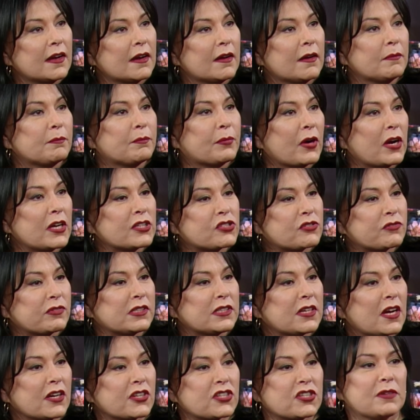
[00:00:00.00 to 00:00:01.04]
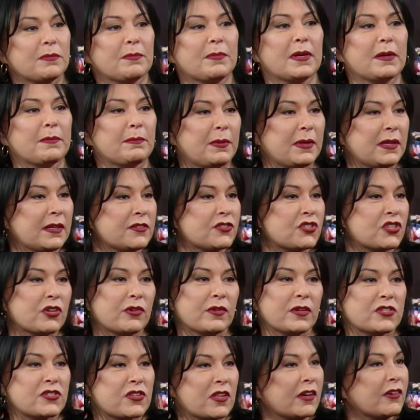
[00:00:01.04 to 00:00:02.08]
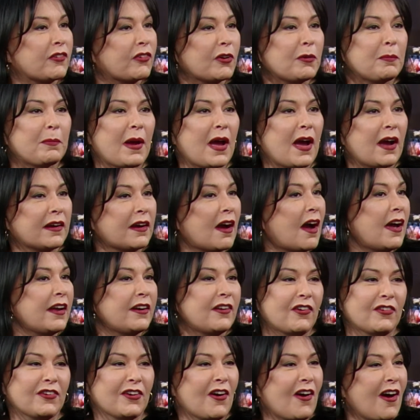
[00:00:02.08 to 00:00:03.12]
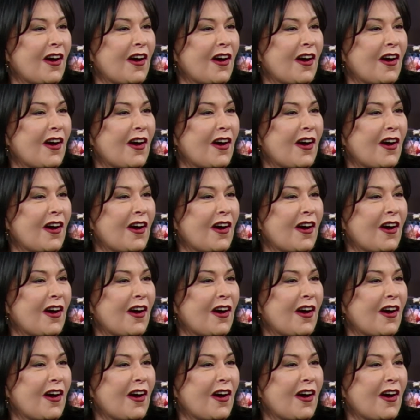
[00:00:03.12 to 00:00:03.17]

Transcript: a breast reduction, but being Jewish, they grew back. I don't know